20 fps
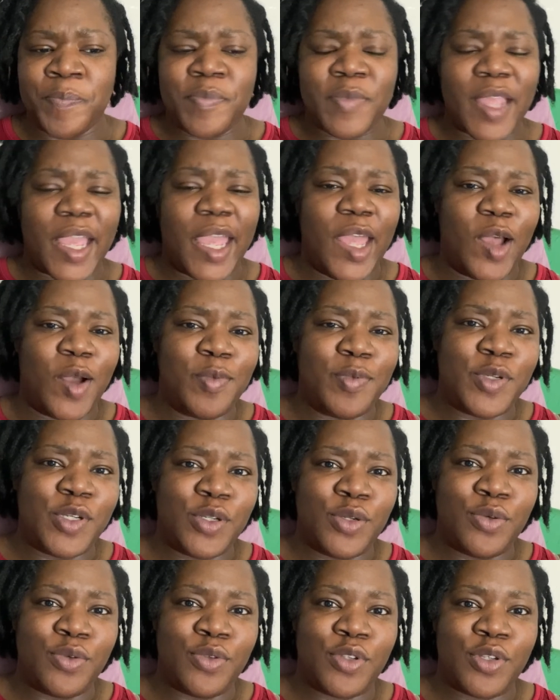It helps
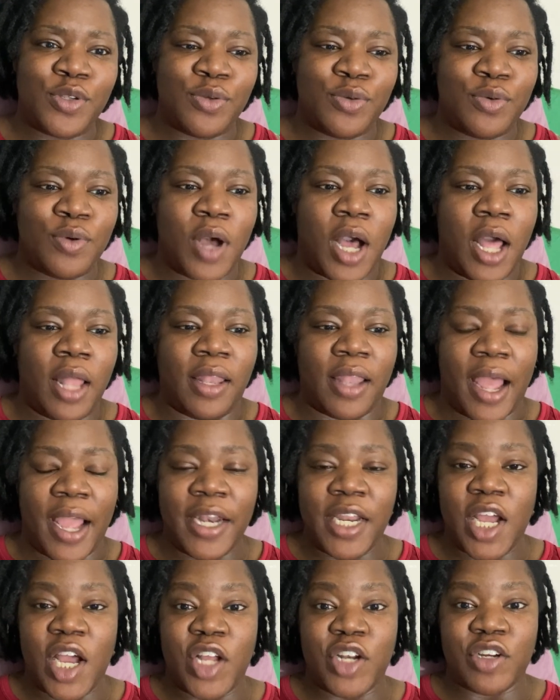you to align
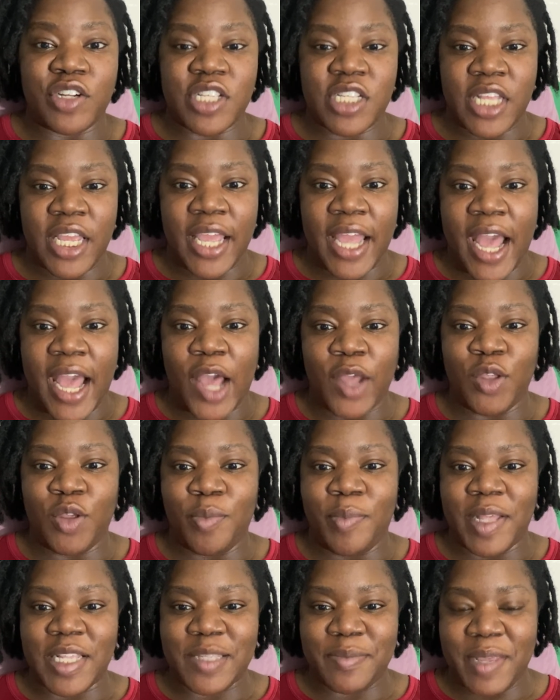and understand how you
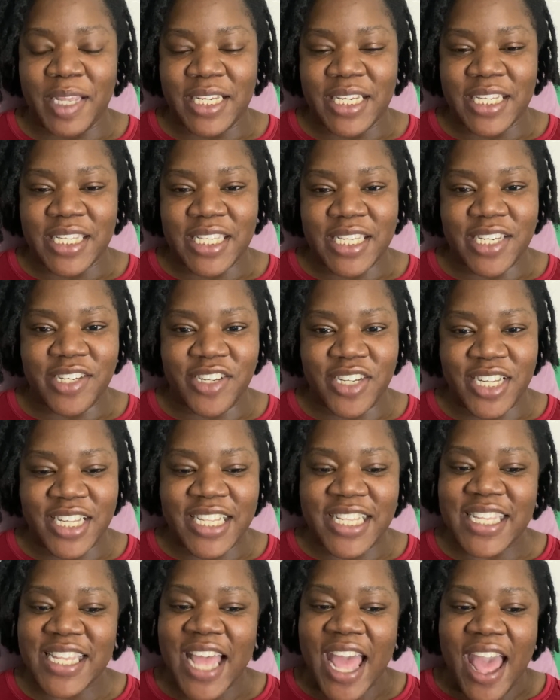best make
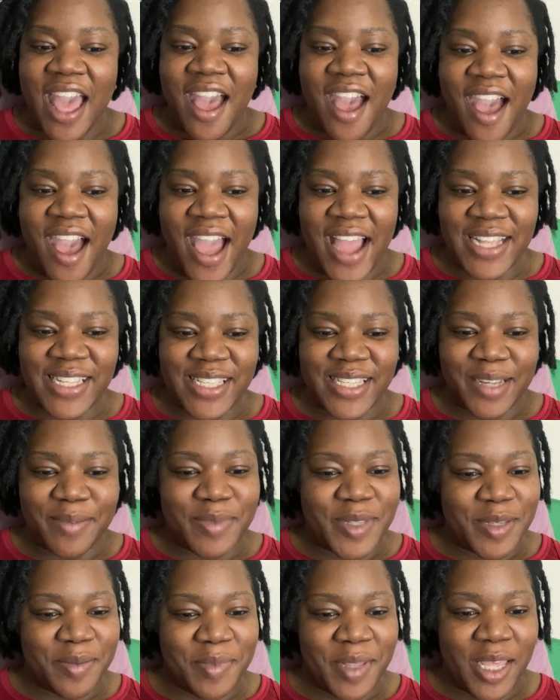decisions. Hi, sub
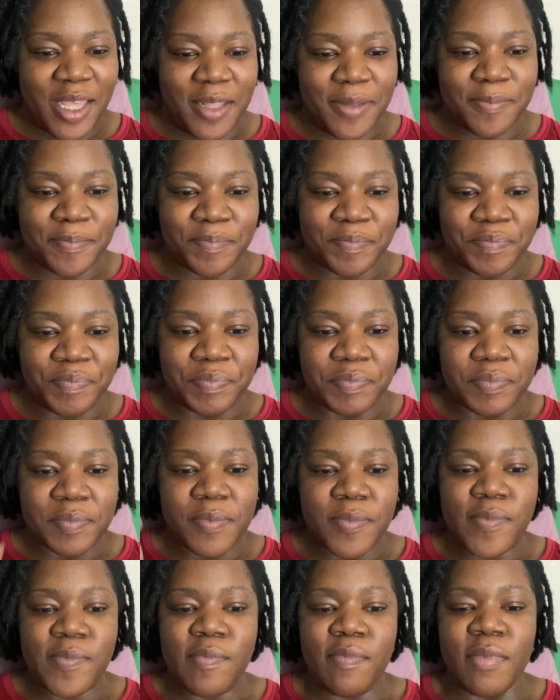to me.
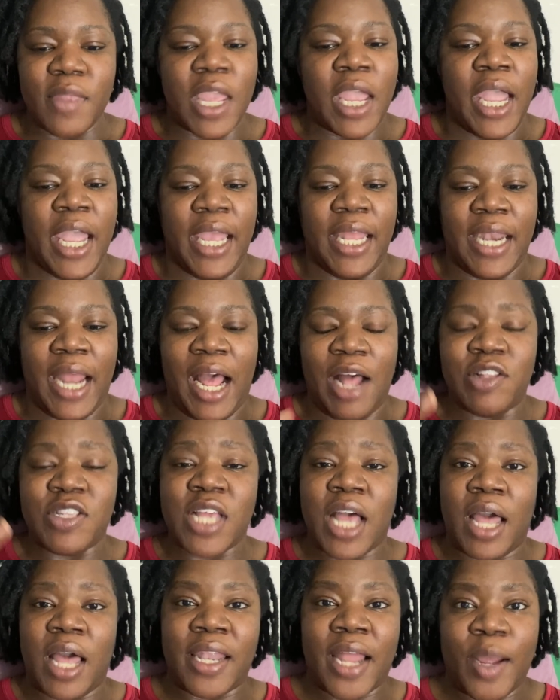And how
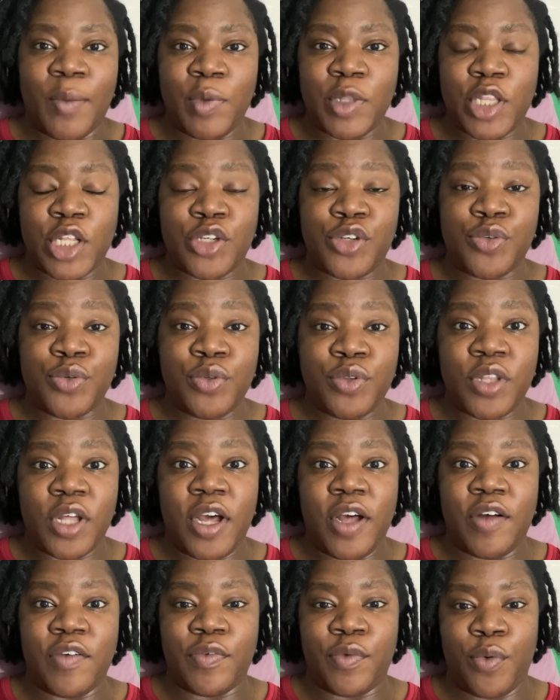to align with the truth
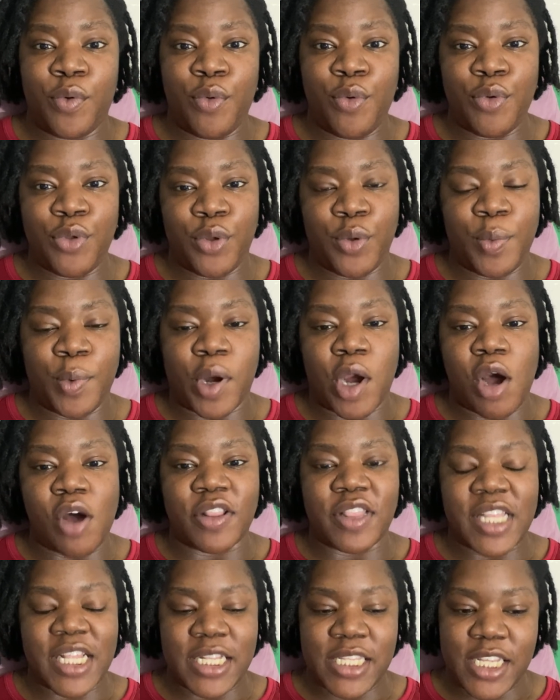of who you were
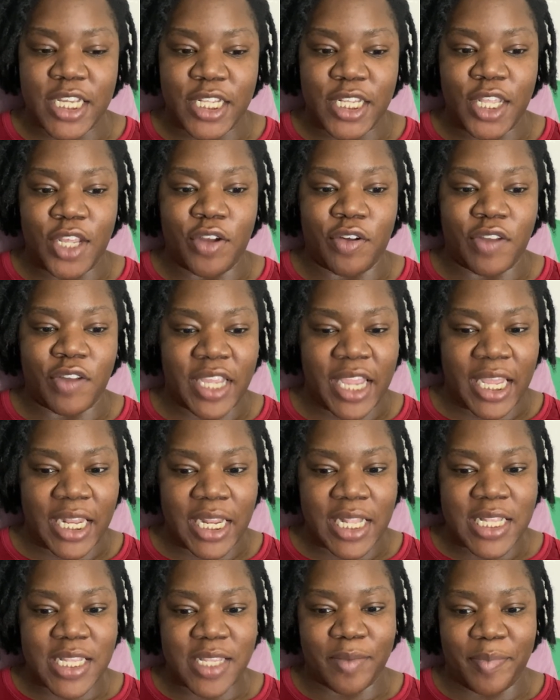authentically
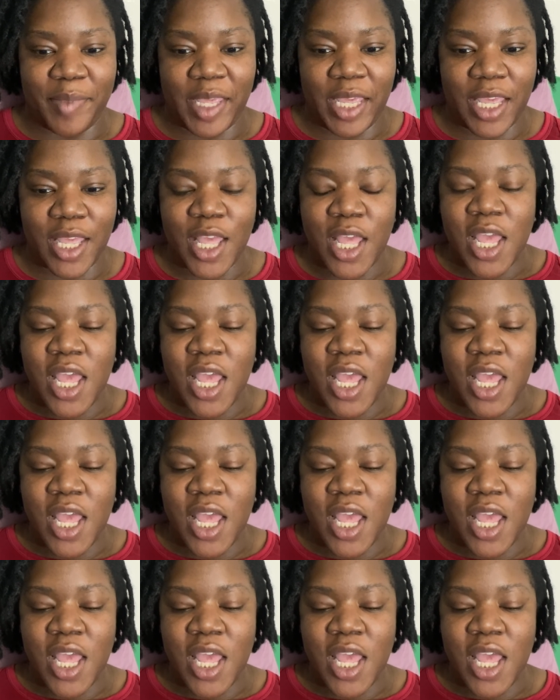created to be.